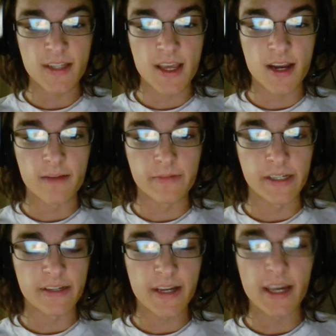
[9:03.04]
there,
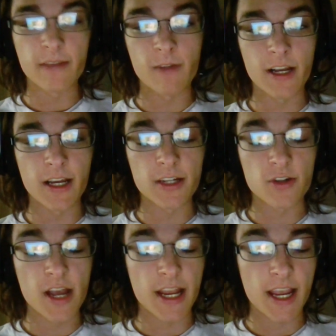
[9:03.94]
but hey, why not
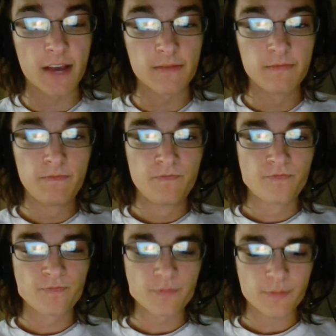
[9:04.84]
try it out?
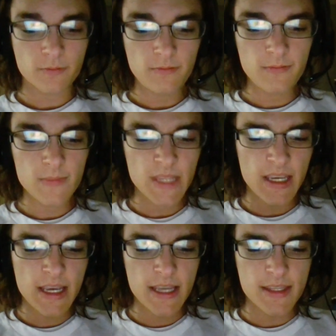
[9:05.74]

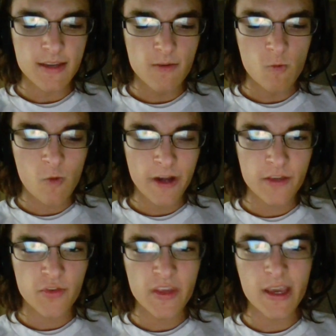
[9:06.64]
And what do
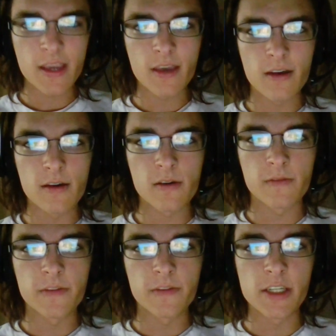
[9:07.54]
you think
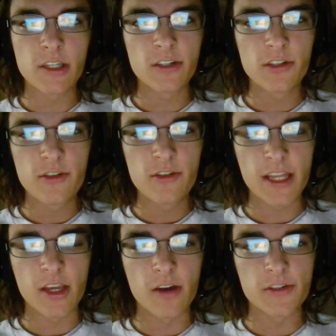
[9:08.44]
of your new
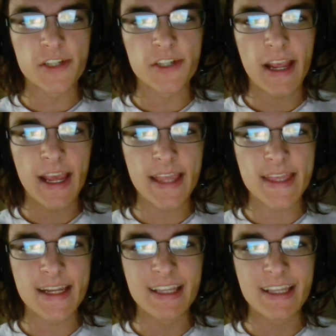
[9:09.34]
head coach,
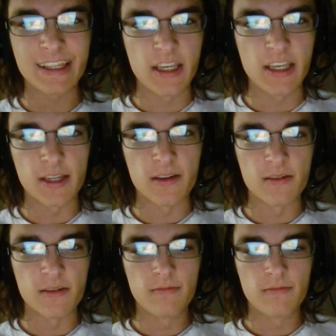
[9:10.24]
Anthony Lynn?
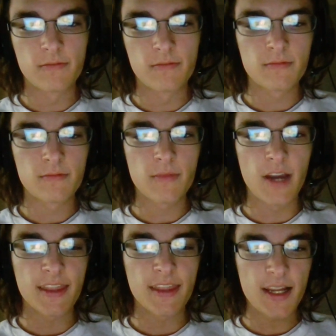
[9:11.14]

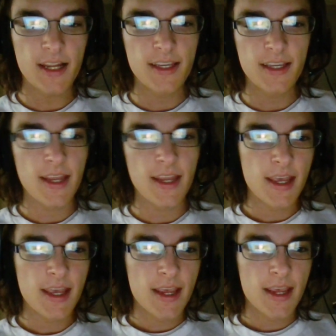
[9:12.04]
I think
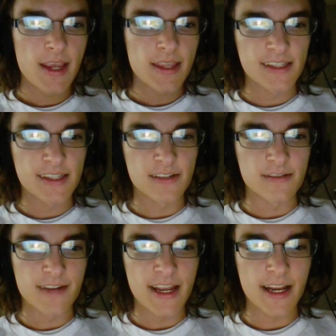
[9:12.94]
that's a
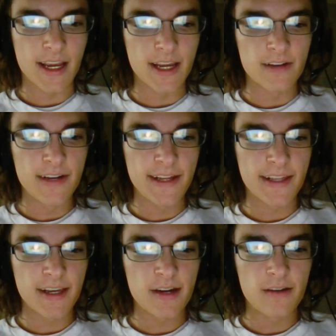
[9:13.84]
great hiring
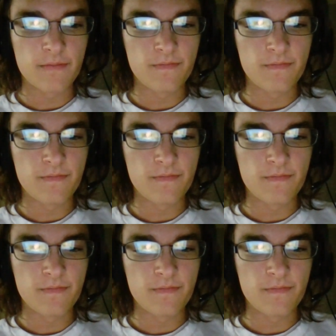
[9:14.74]
there.